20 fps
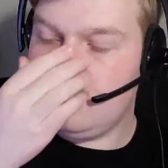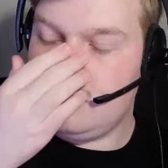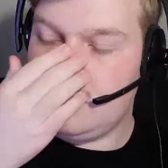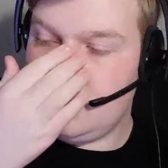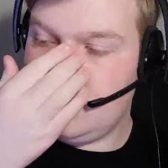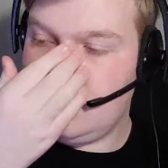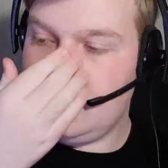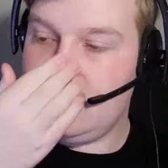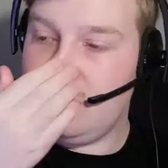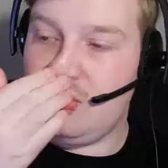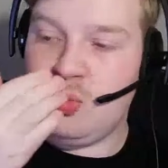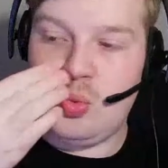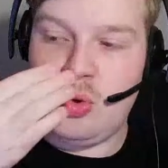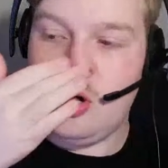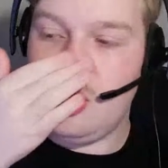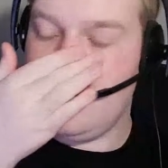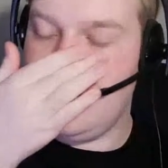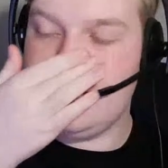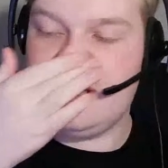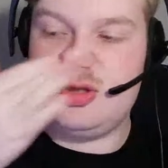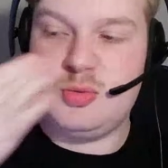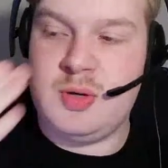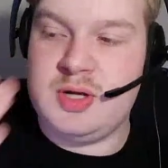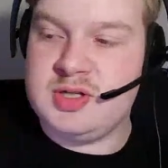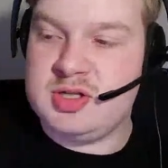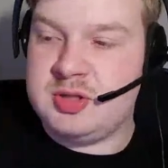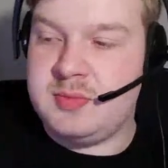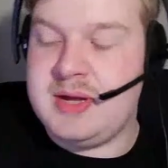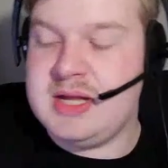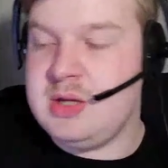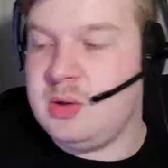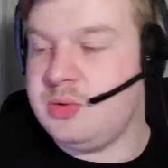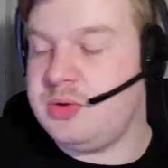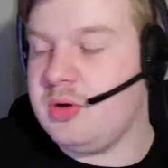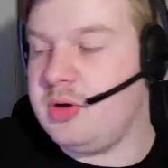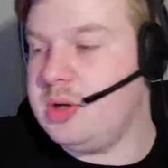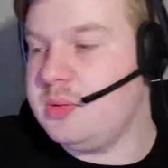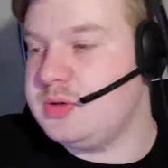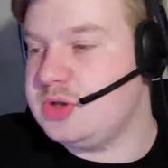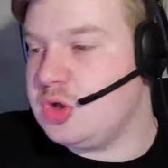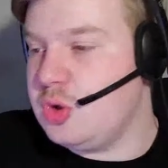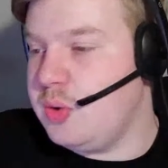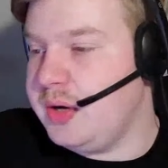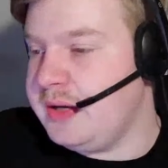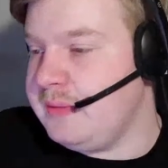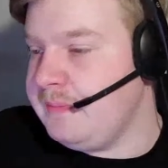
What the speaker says: I don't know where Antoine Semenyo thought he was going.